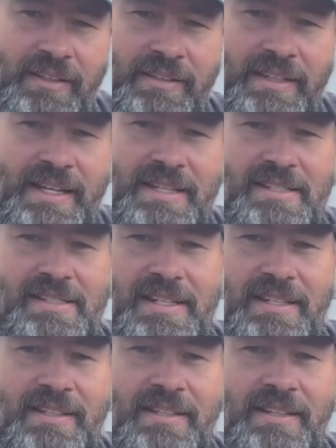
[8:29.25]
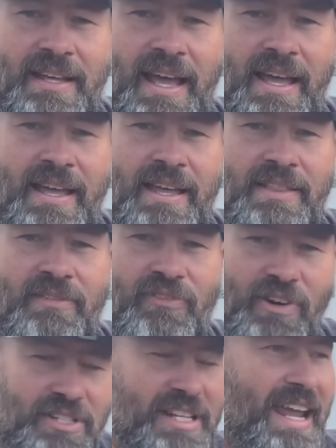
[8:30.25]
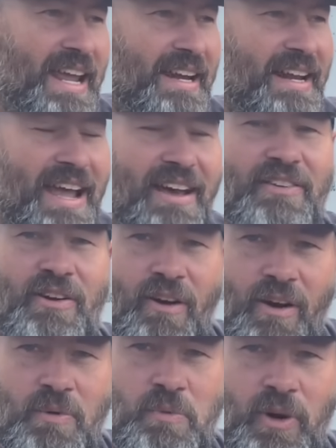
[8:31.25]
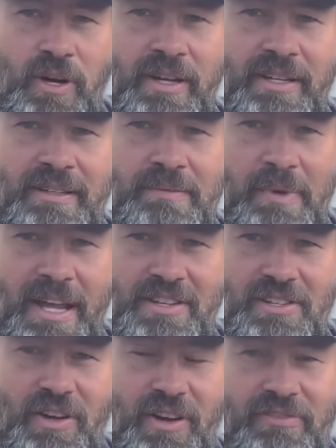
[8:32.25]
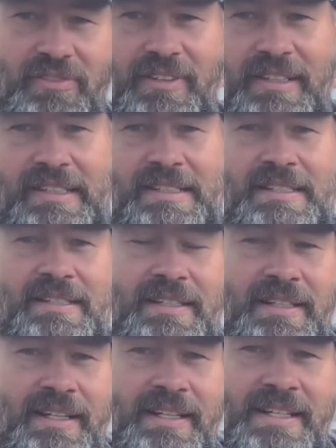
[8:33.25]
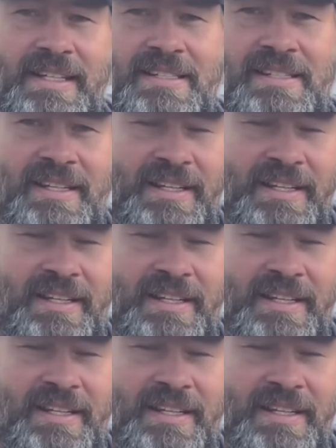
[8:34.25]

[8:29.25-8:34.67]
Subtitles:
they can see firsthand how their hard work pays off. And it gets